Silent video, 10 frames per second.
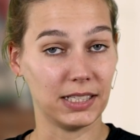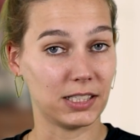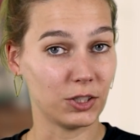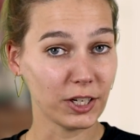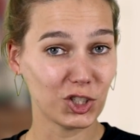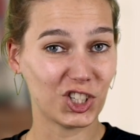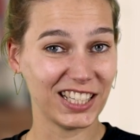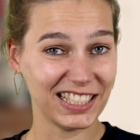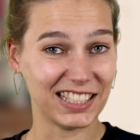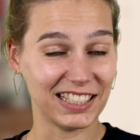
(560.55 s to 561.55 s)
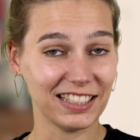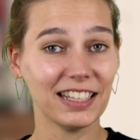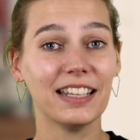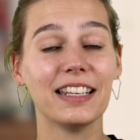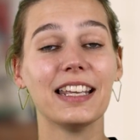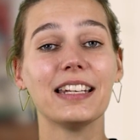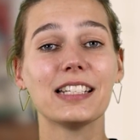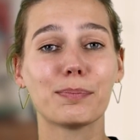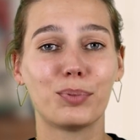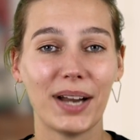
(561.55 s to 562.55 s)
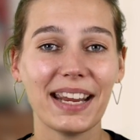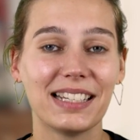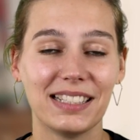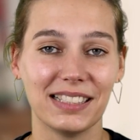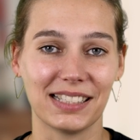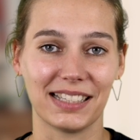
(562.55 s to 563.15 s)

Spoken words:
It's not cheating, it is practice,